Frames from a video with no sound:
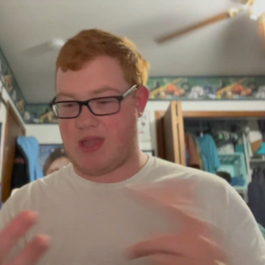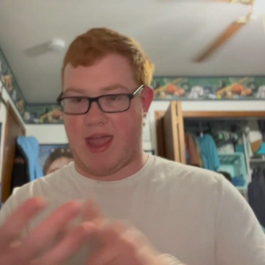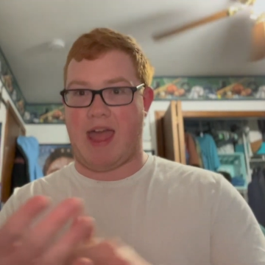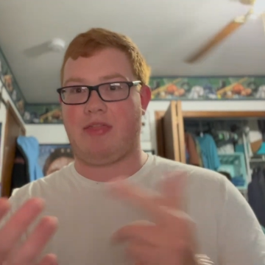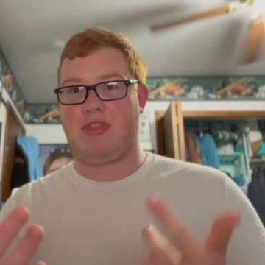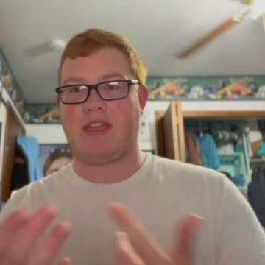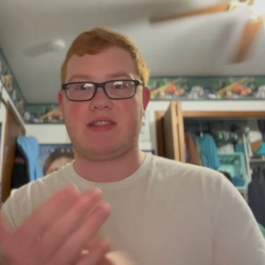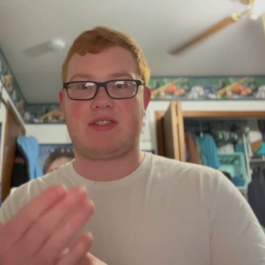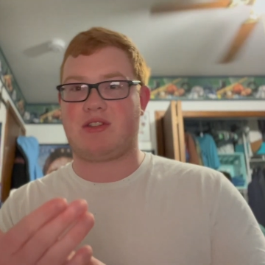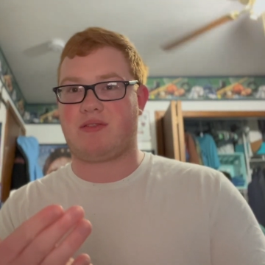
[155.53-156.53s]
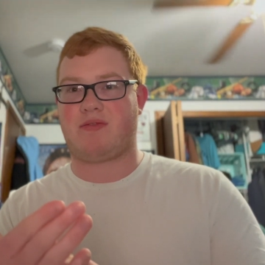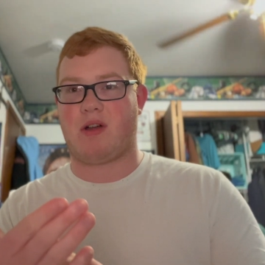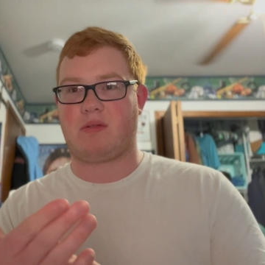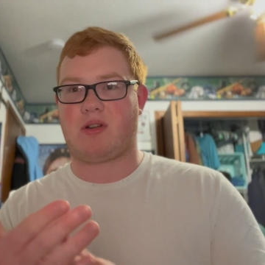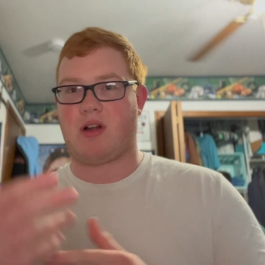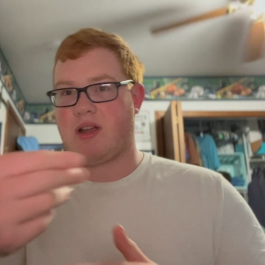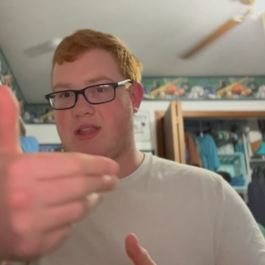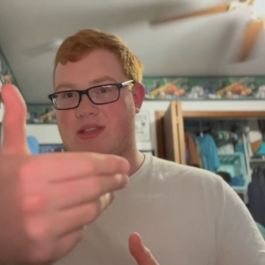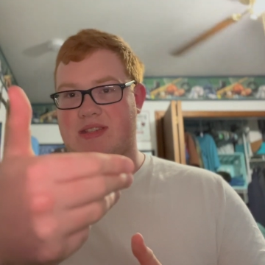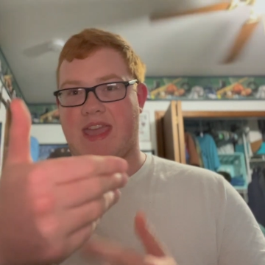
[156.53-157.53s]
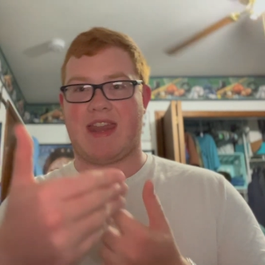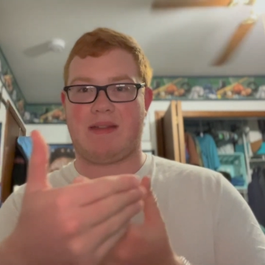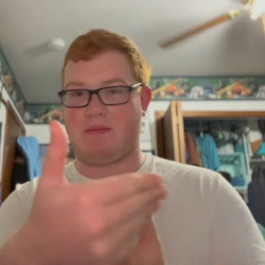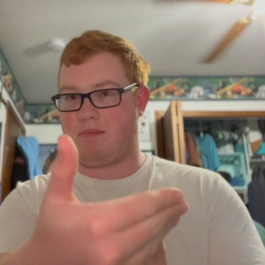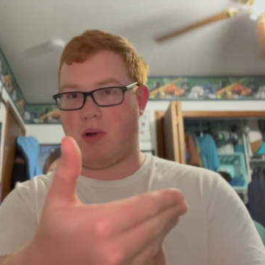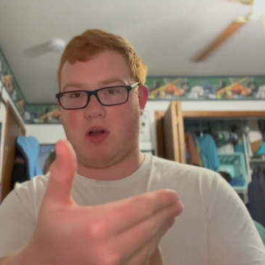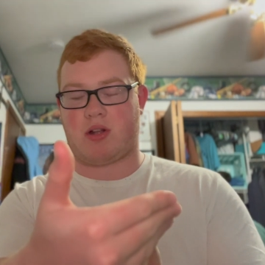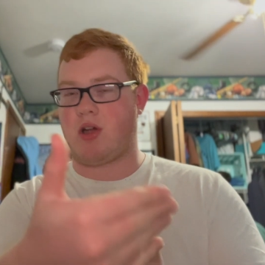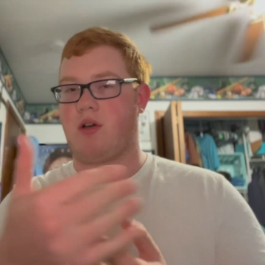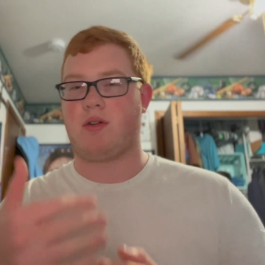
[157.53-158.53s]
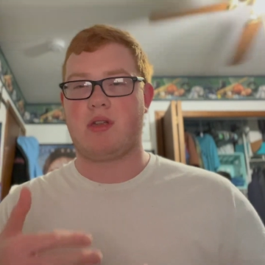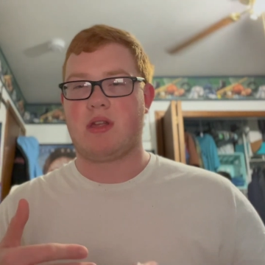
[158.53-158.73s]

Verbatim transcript: you add things to your phone cart, you scan it barcode,